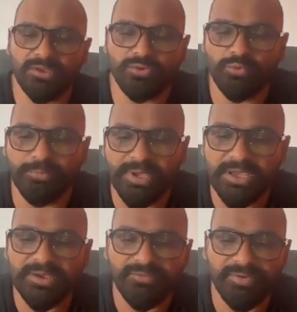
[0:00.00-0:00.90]
you
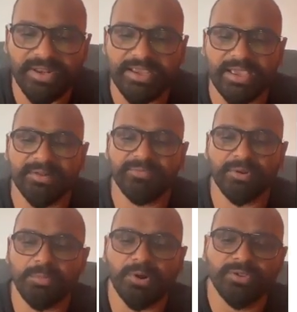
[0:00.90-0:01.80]
be very careful
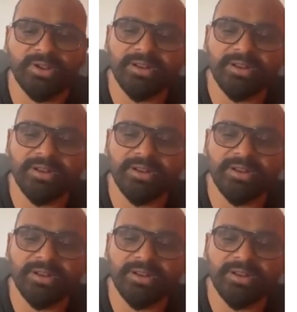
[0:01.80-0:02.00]
about that.